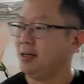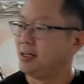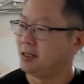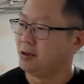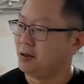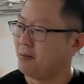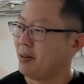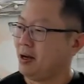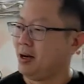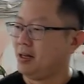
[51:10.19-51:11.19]
So
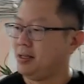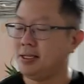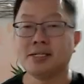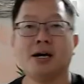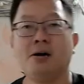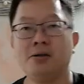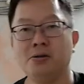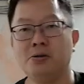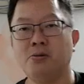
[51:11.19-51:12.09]
this is how you do